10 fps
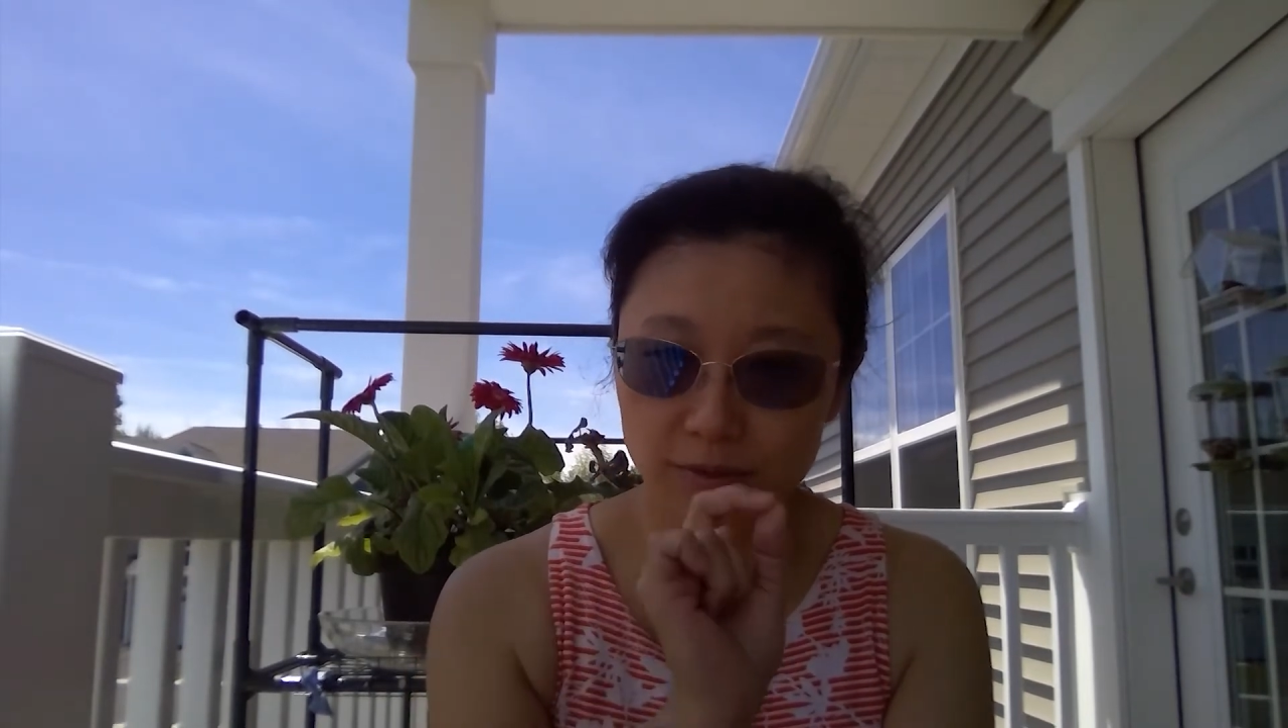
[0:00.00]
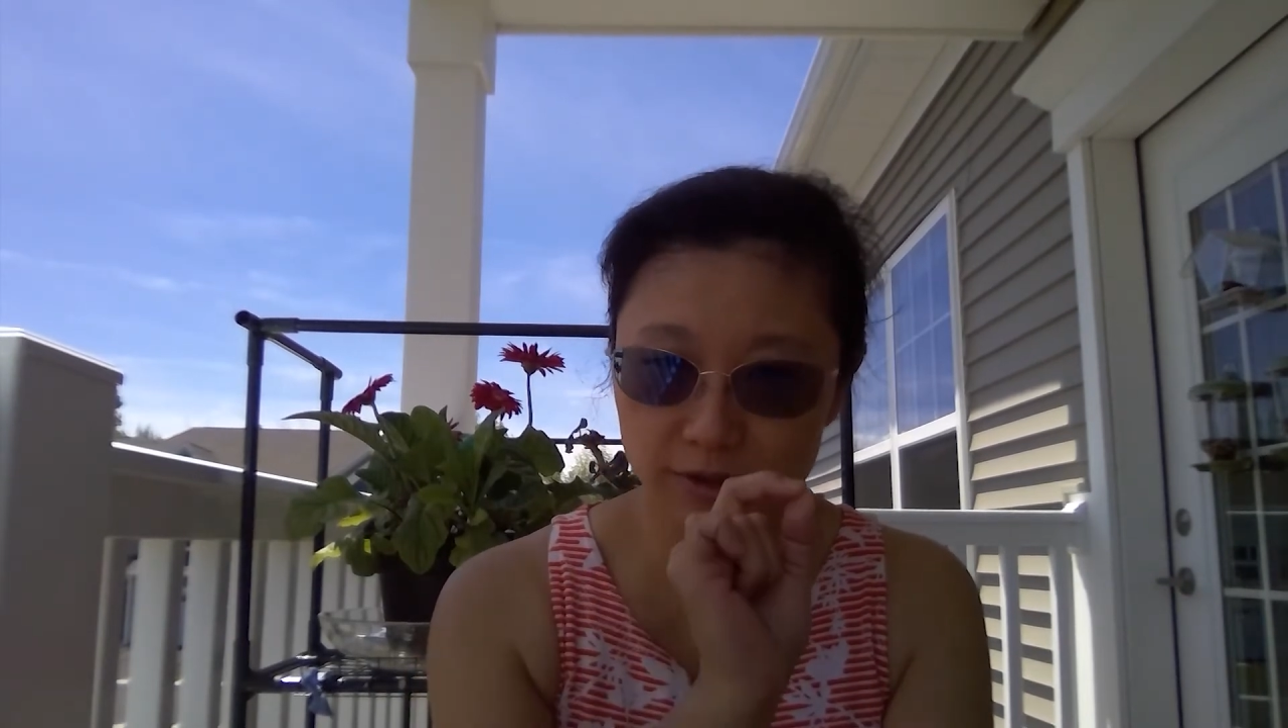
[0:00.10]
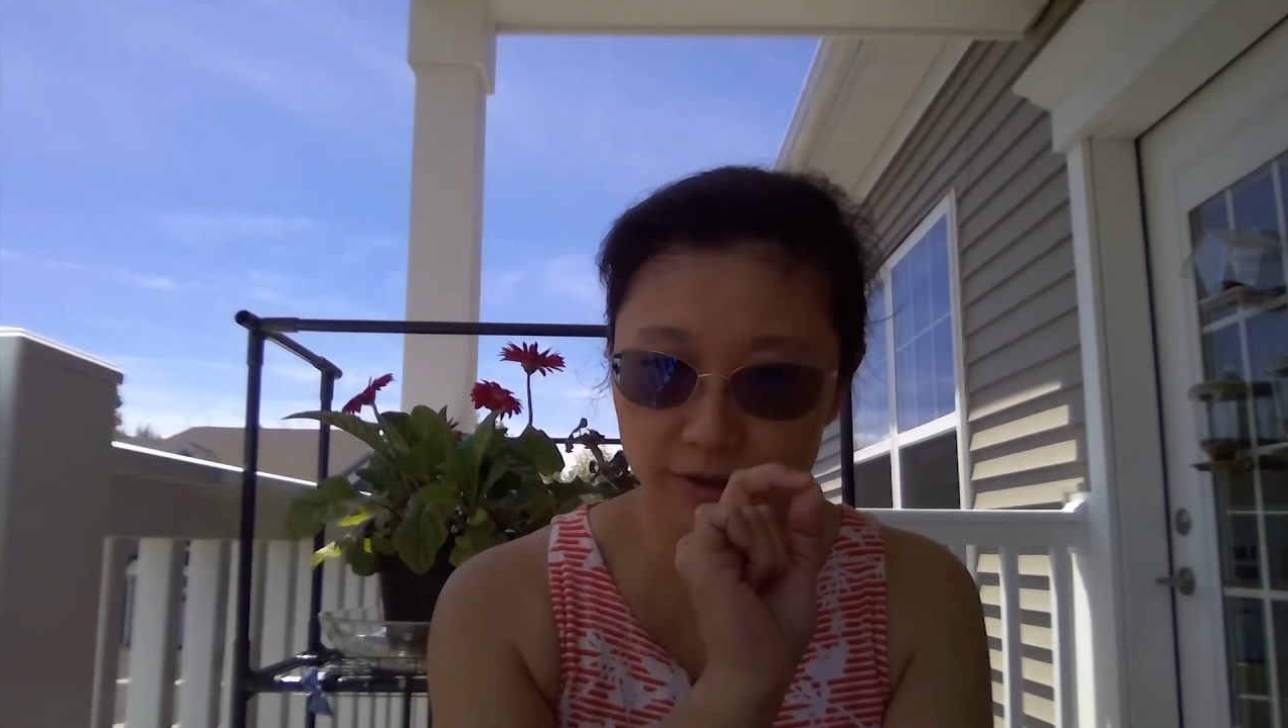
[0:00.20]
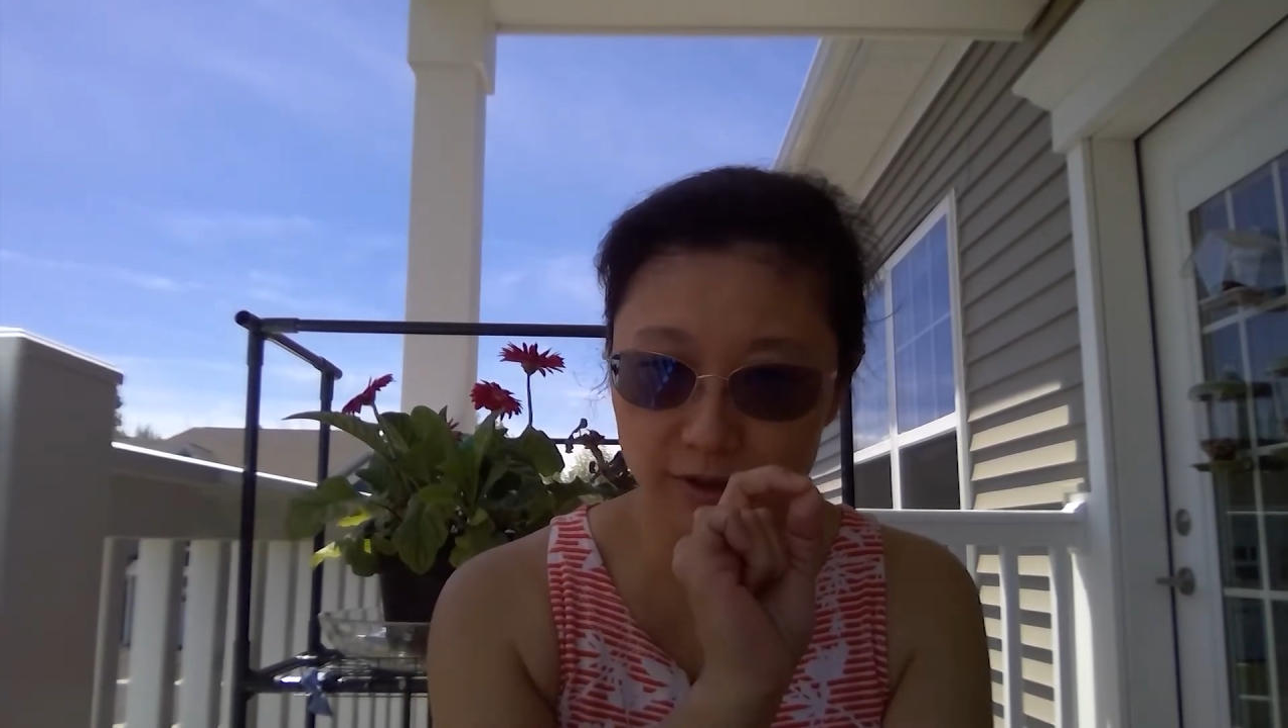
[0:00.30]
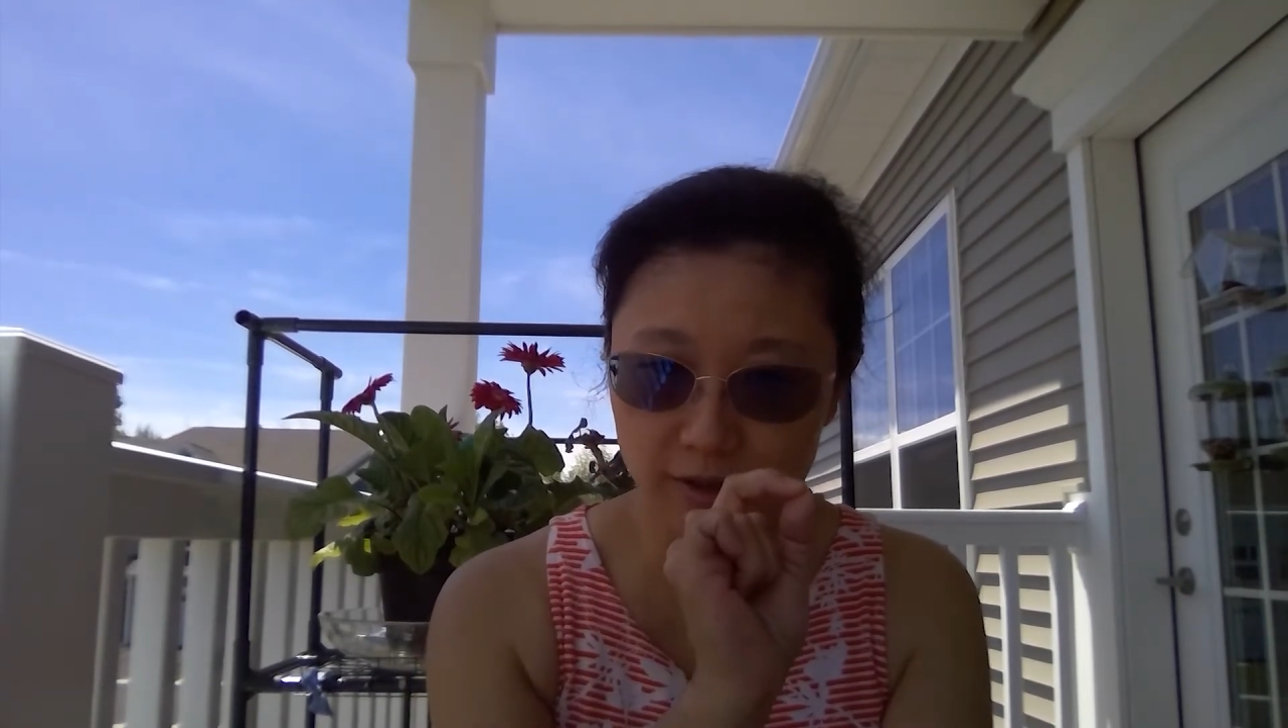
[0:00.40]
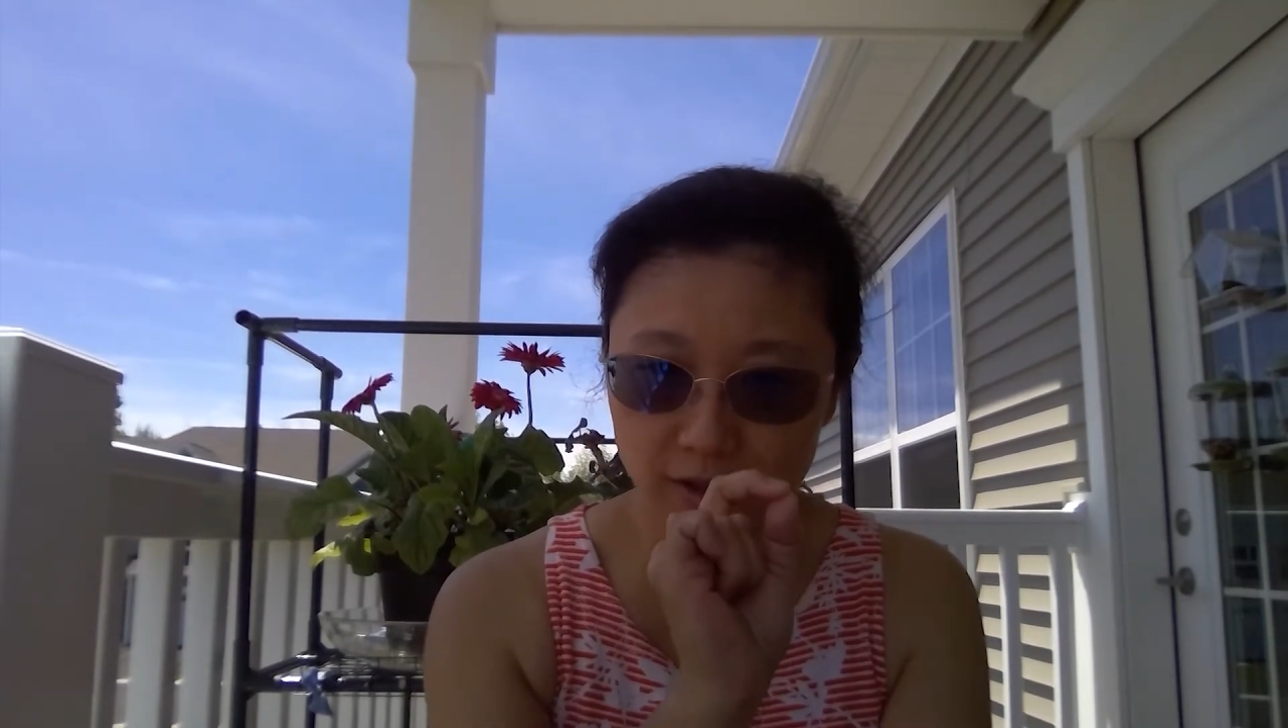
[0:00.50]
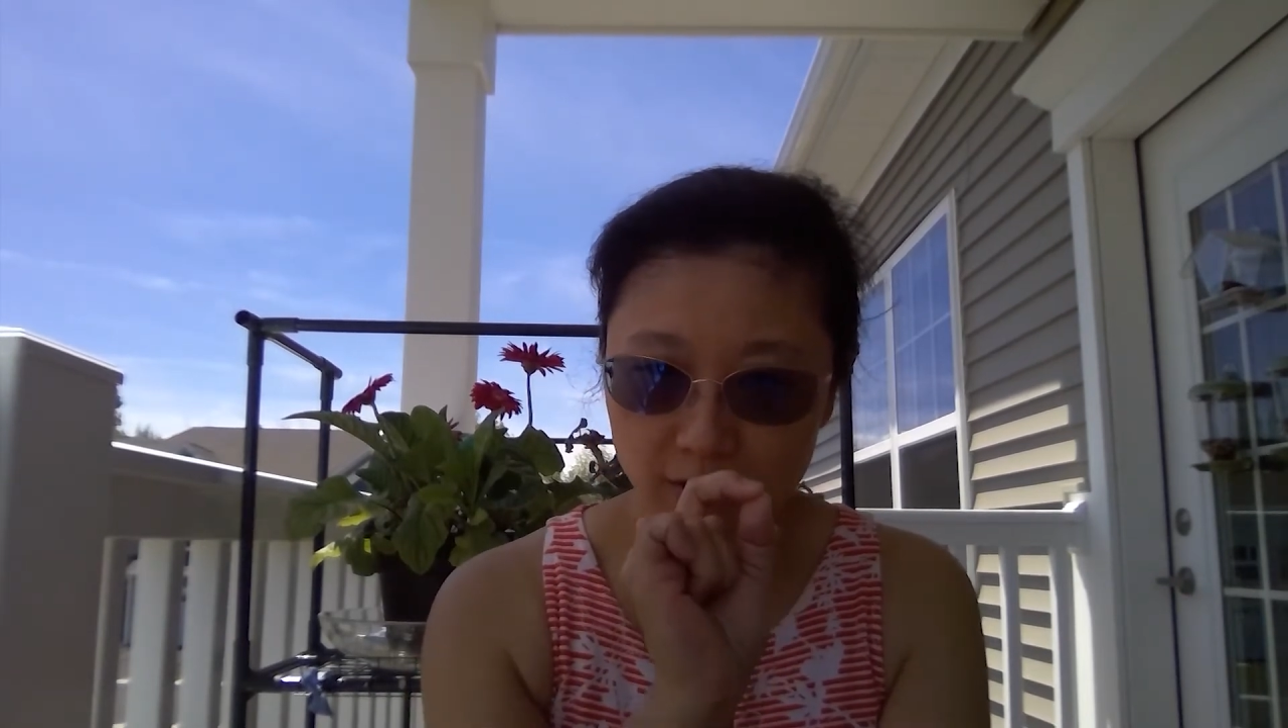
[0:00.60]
We just